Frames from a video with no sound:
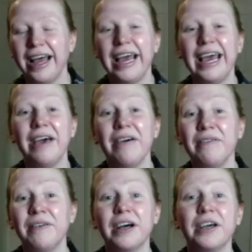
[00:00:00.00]
If
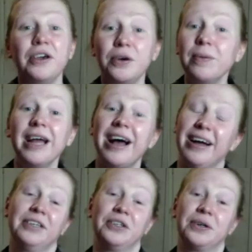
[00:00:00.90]
a human
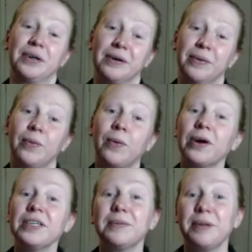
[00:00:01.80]
actor
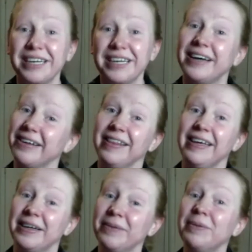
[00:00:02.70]
were to play Dudley
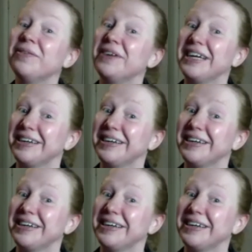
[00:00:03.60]
in a movie,